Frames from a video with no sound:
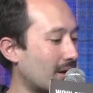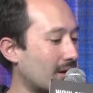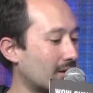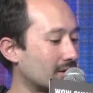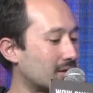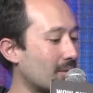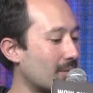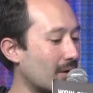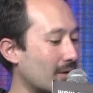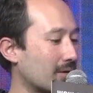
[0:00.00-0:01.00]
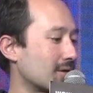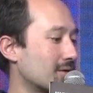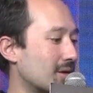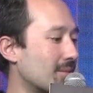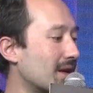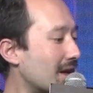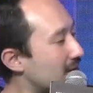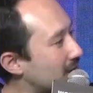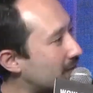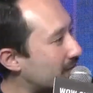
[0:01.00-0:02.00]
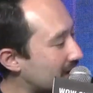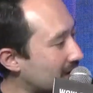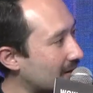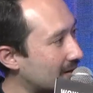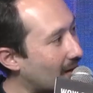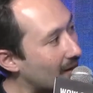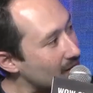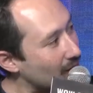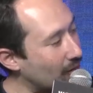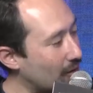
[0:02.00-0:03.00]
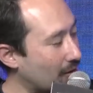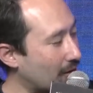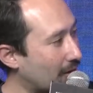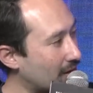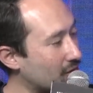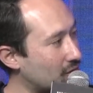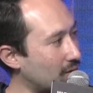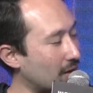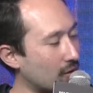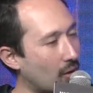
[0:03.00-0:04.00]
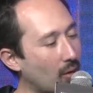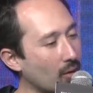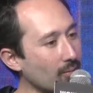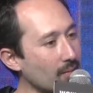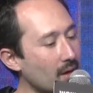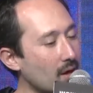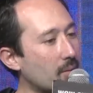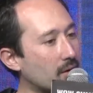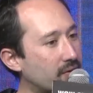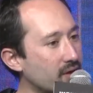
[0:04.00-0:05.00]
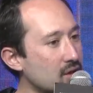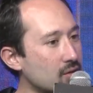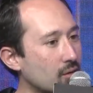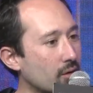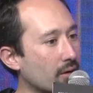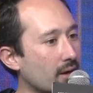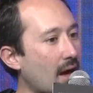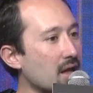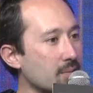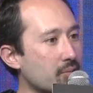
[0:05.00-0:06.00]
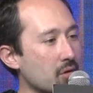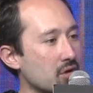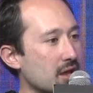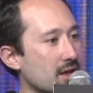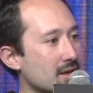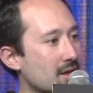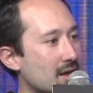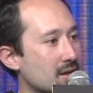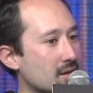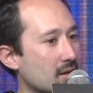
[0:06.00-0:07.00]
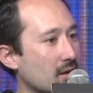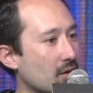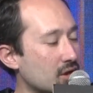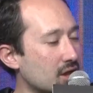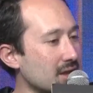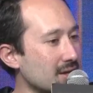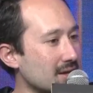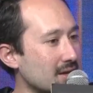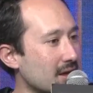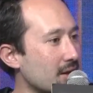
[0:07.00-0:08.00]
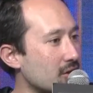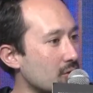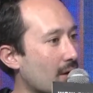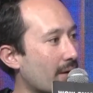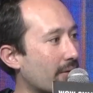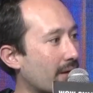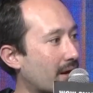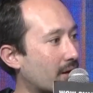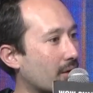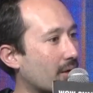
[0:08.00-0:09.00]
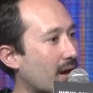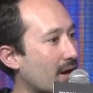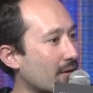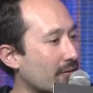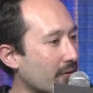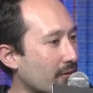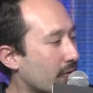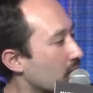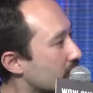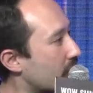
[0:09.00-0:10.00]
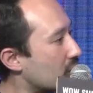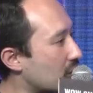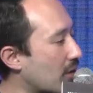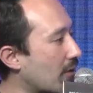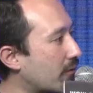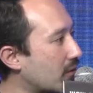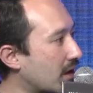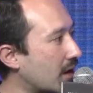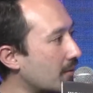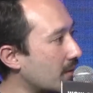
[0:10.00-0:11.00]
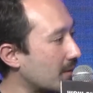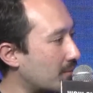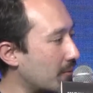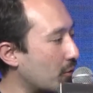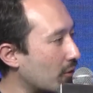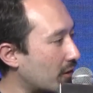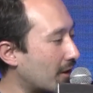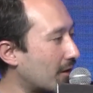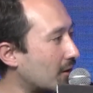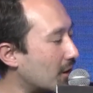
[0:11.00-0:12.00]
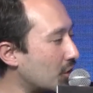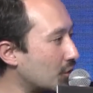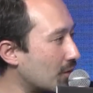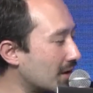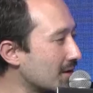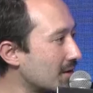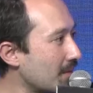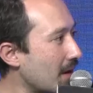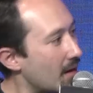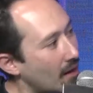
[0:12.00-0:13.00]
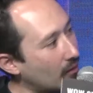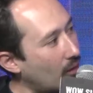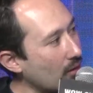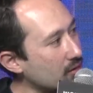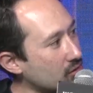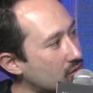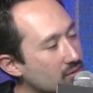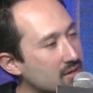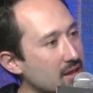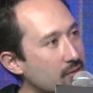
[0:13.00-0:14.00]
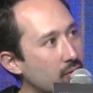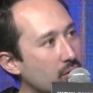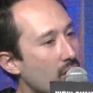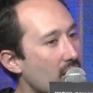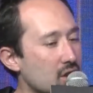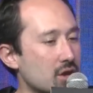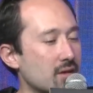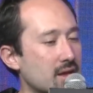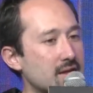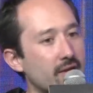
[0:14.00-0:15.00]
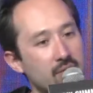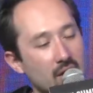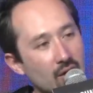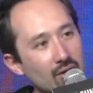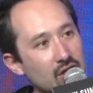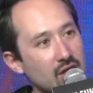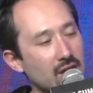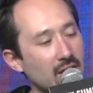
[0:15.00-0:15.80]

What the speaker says: some negative side on the industry as a whole. But this year, any project that's launching, they tend to have a live first version of a game that people can engage with. And all the successful collections that have been launching